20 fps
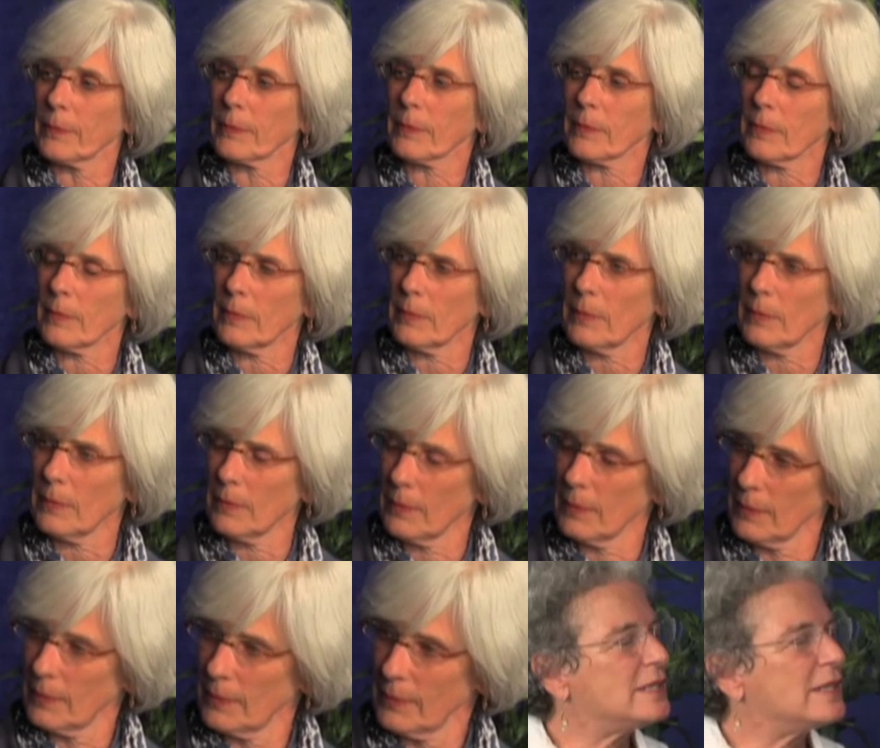it's
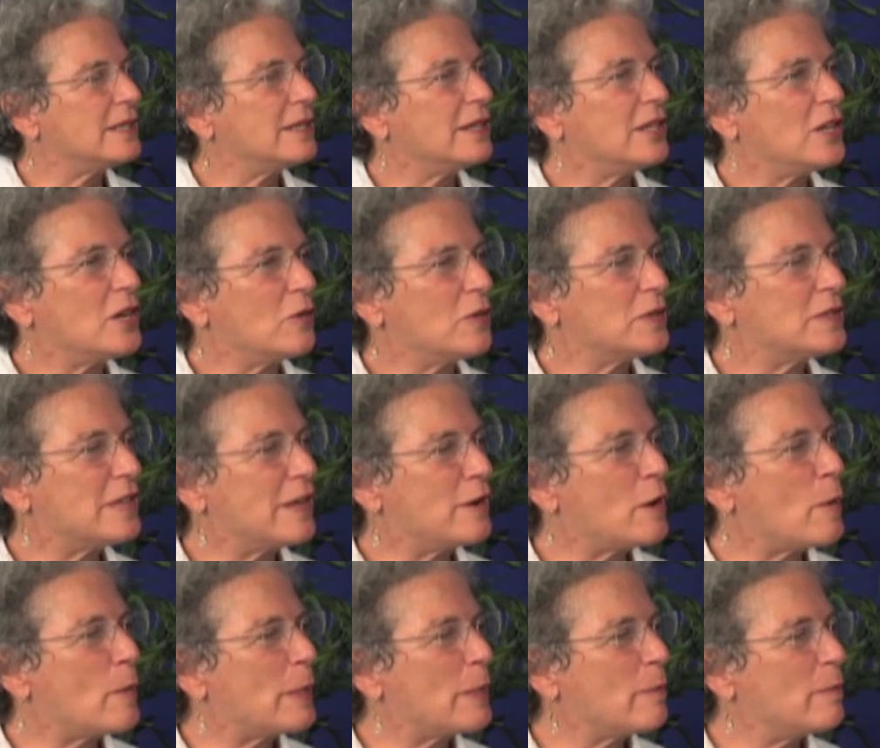amazing, you know, because I
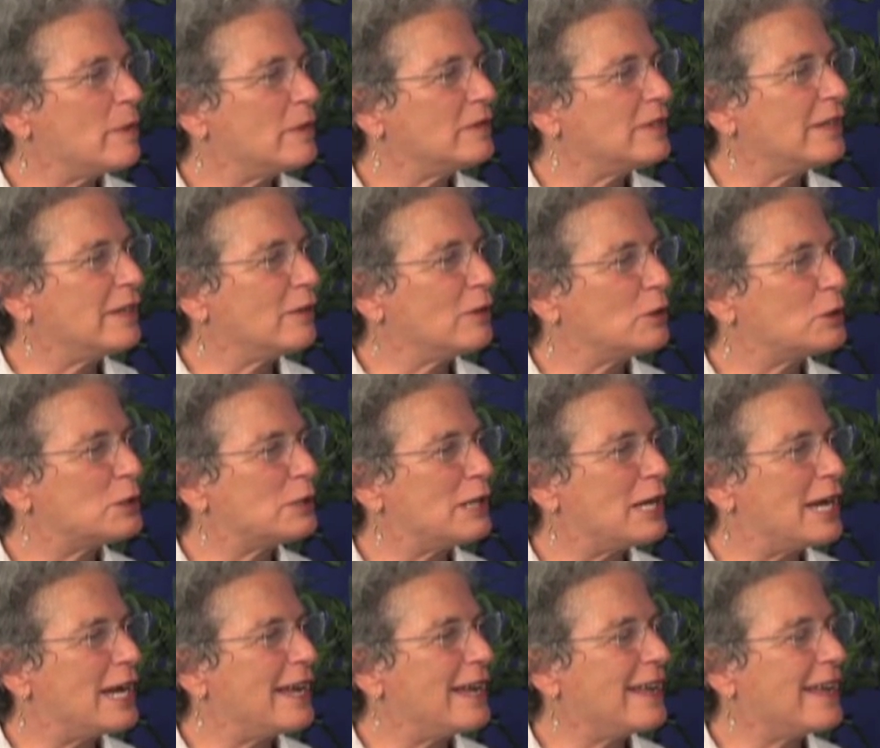know what the building looks
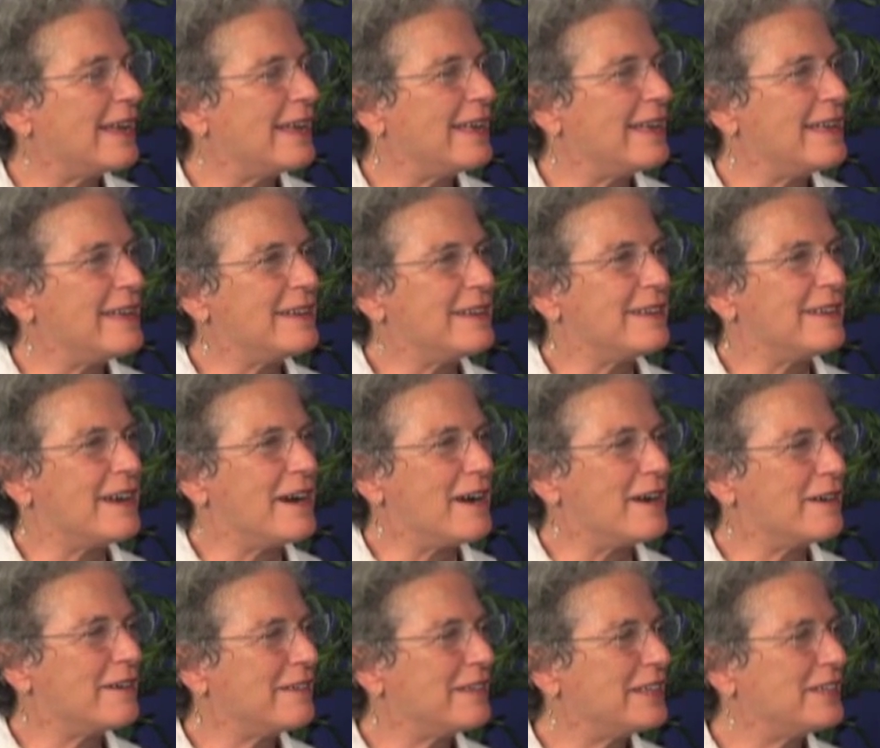like, and
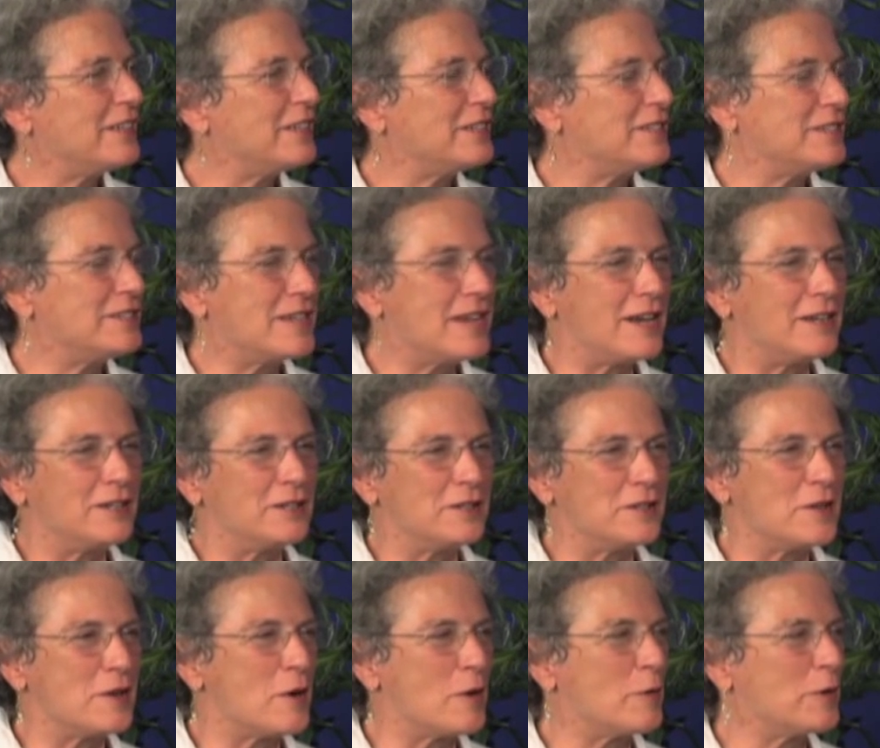uh, it's not as
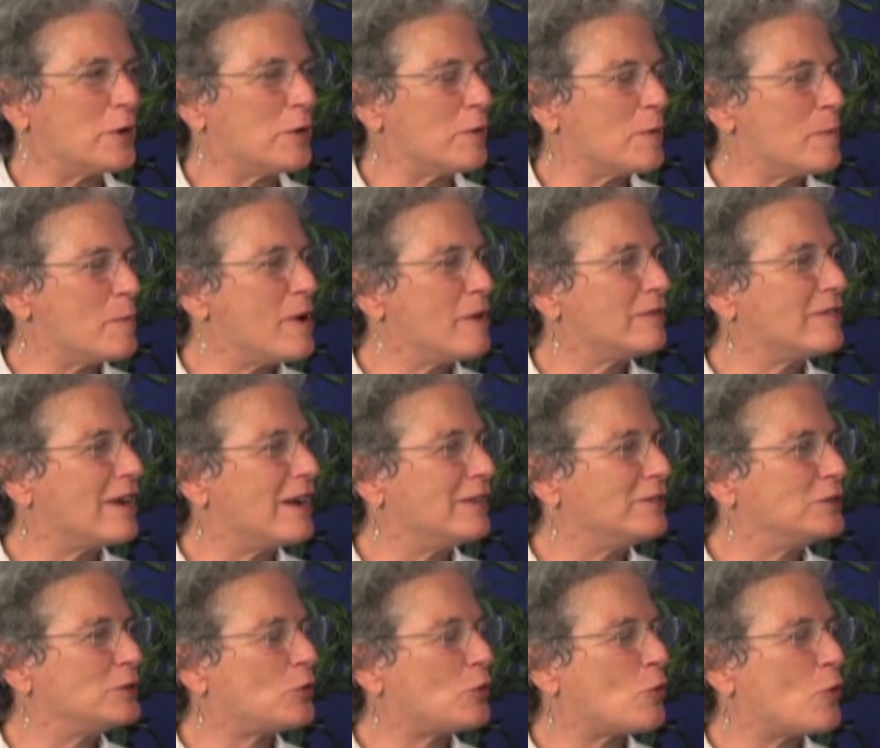though you're a
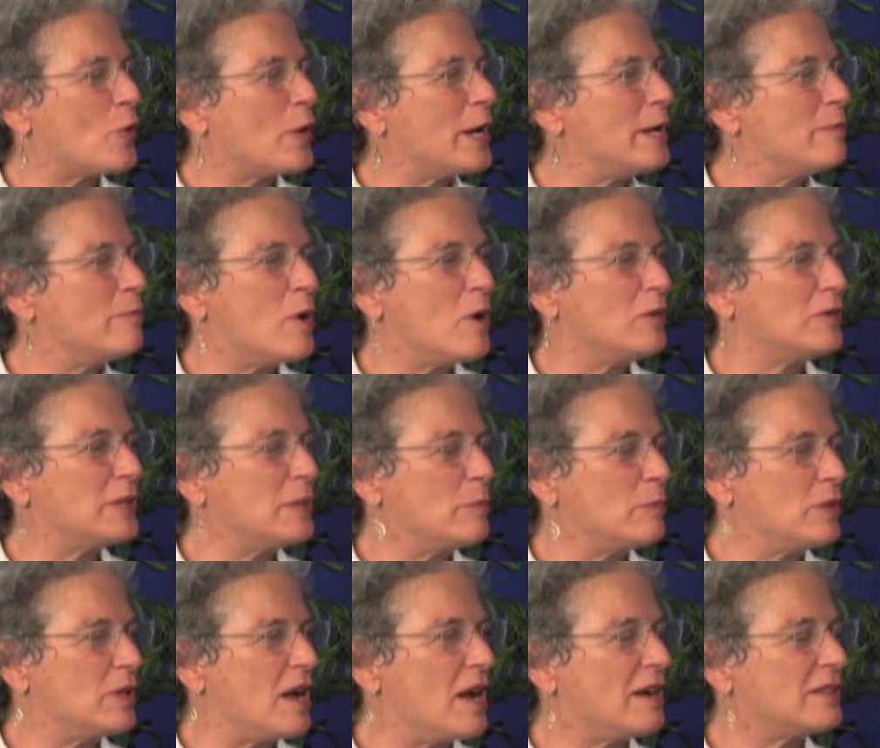multi-storied
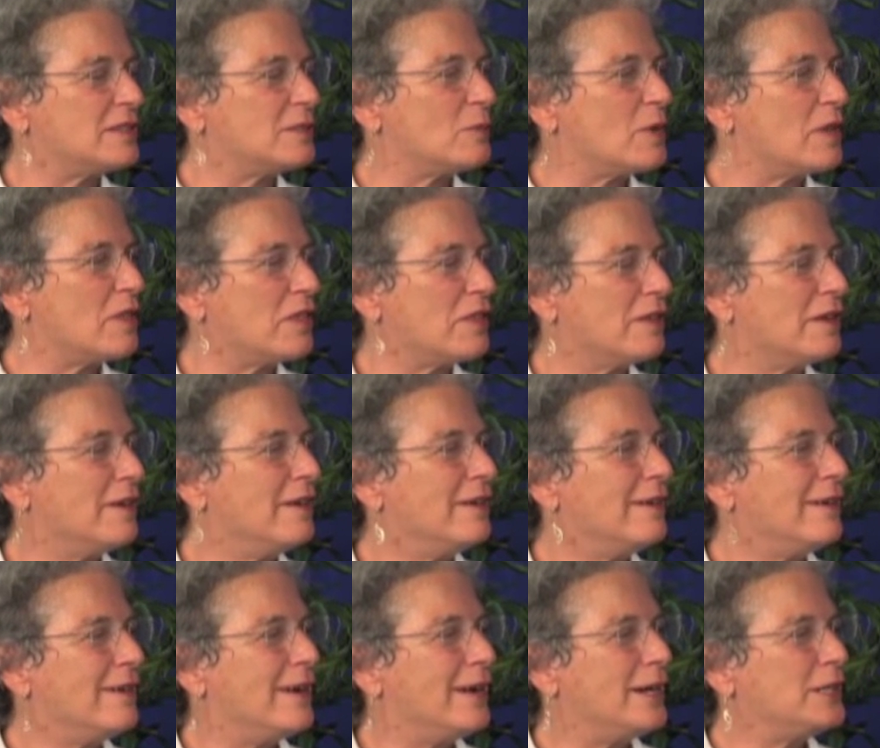multiplex with
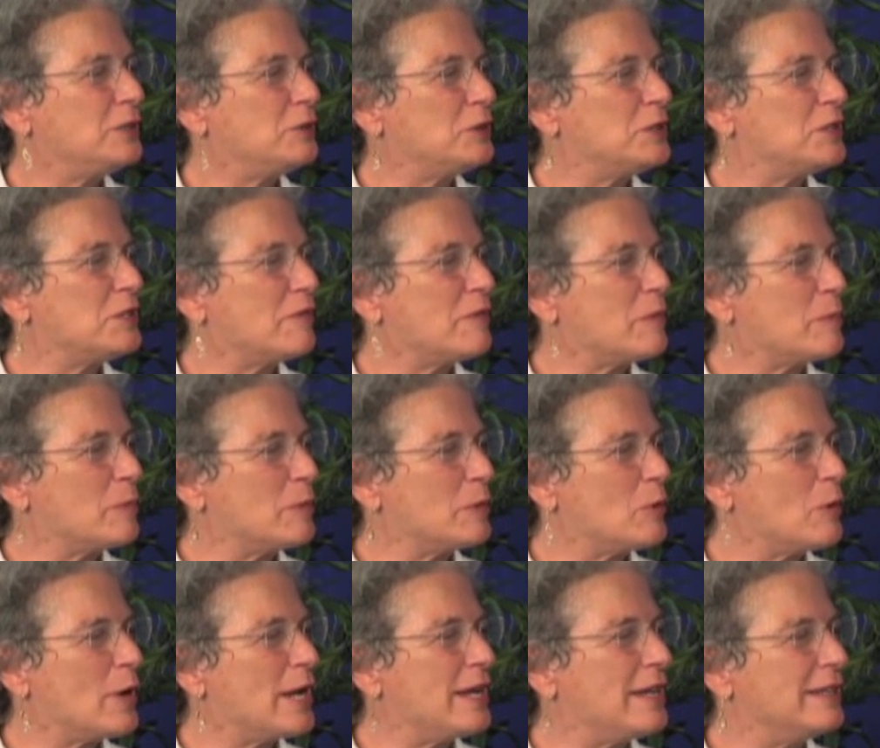hundreds of
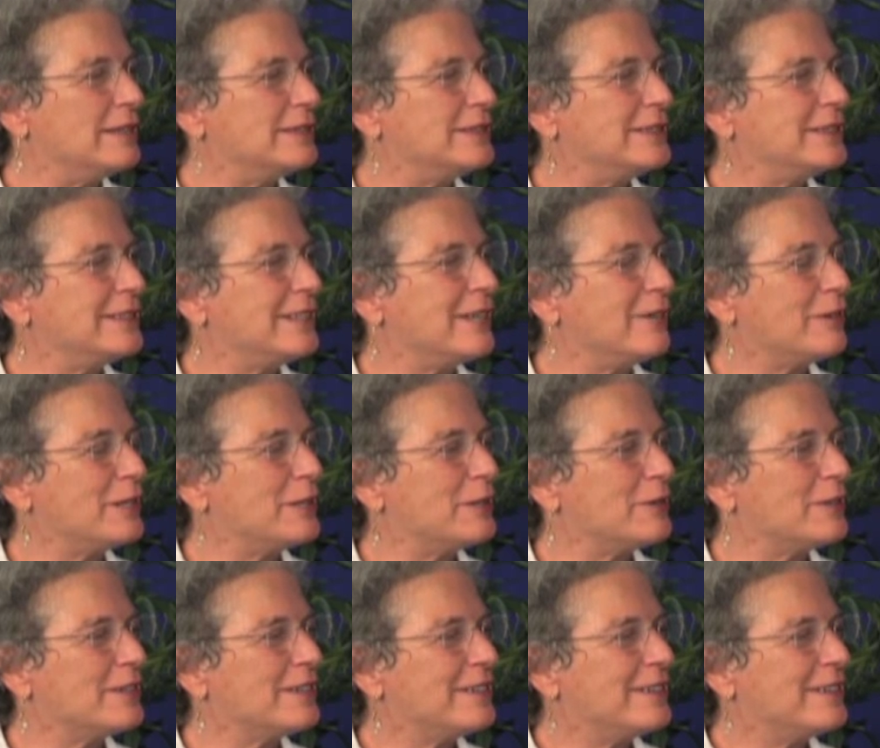employees. No. You know, right. you're